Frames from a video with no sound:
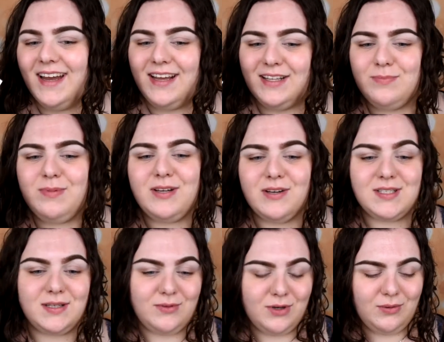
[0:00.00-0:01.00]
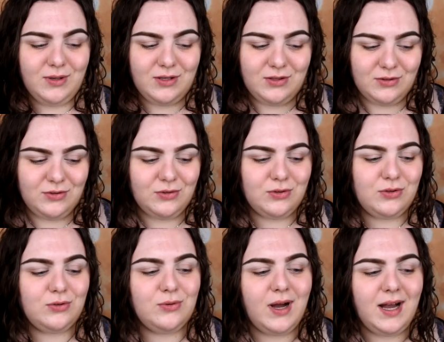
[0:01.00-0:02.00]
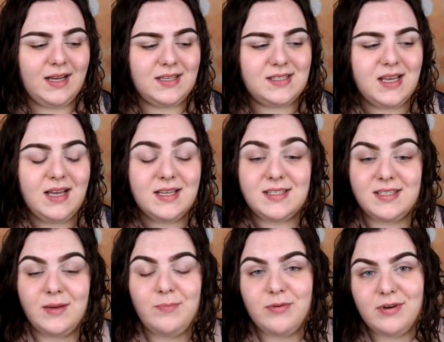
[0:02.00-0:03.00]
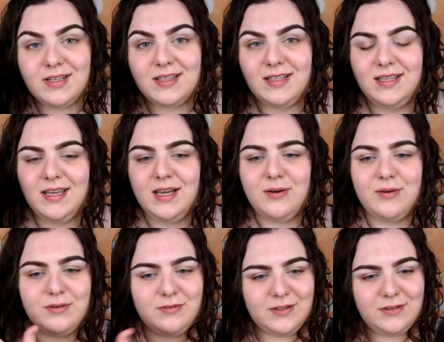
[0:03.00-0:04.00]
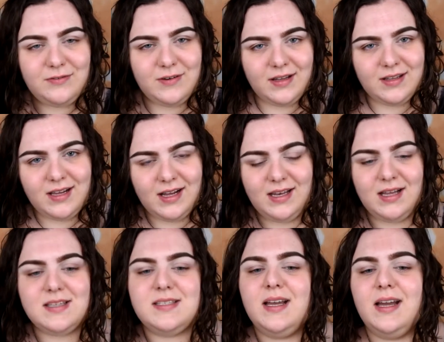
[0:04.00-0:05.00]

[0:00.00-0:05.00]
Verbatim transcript: and because I'm going to do two eyes separately with different colors,